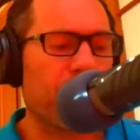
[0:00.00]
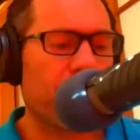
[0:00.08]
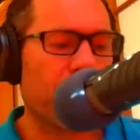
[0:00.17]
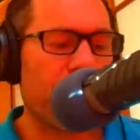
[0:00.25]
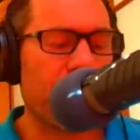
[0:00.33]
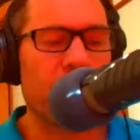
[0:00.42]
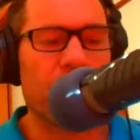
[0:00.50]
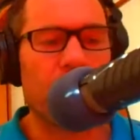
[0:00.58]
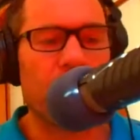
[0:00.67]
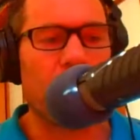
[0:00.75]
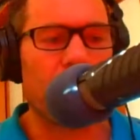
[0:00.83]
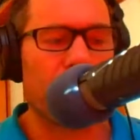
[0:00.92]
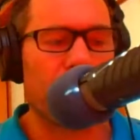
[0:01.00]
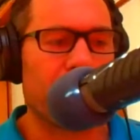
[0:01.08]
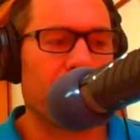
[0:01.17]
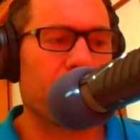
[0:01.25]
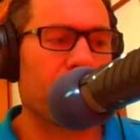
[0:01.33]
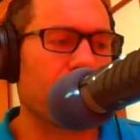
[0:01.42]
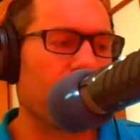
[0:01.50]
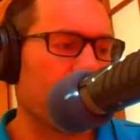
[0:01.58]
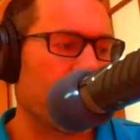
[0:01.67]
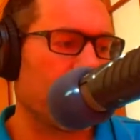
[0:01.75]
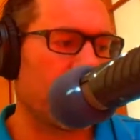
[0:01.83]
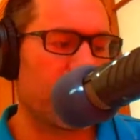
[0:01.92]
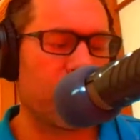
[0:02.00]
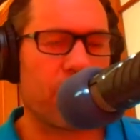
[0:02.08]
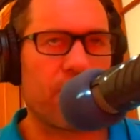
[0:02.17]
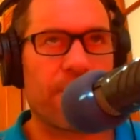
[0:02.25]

a heck of a lot. I mean, what you need to